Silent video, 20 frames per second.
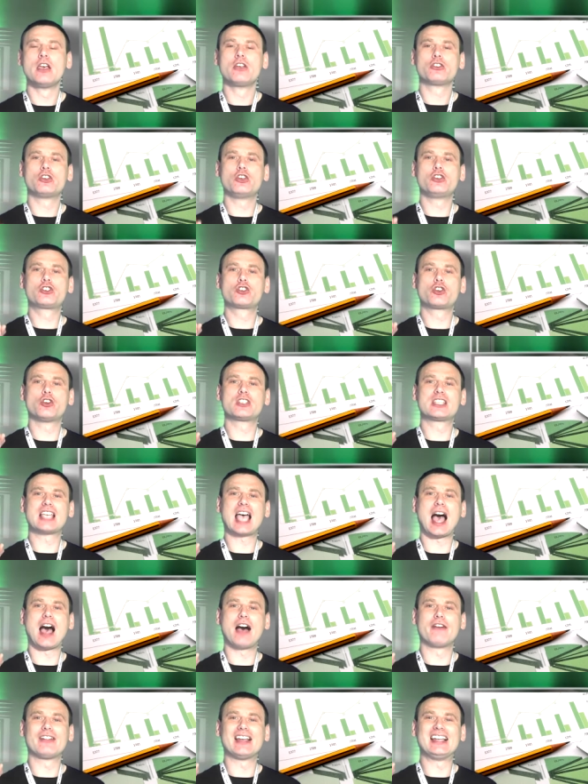You should
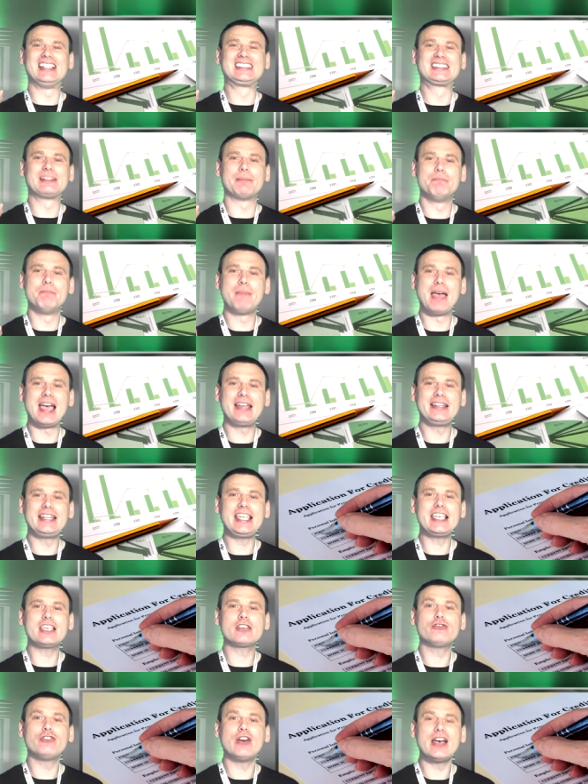have as many
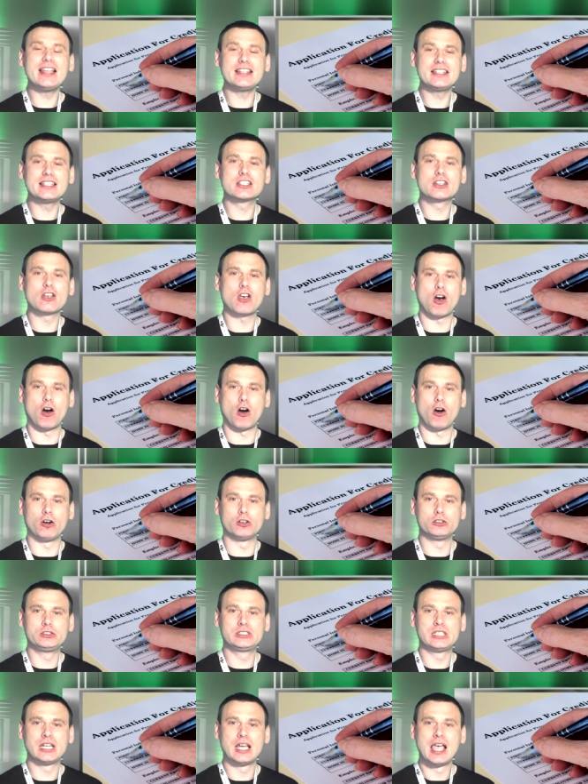credit
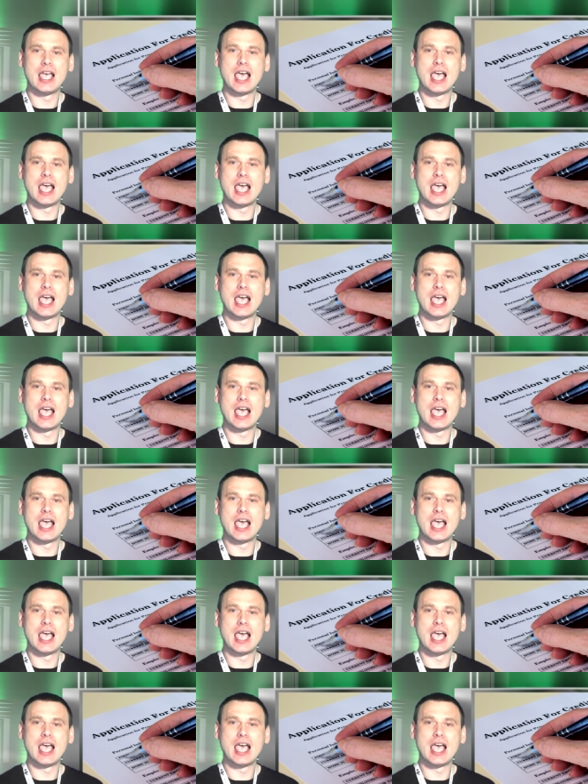cards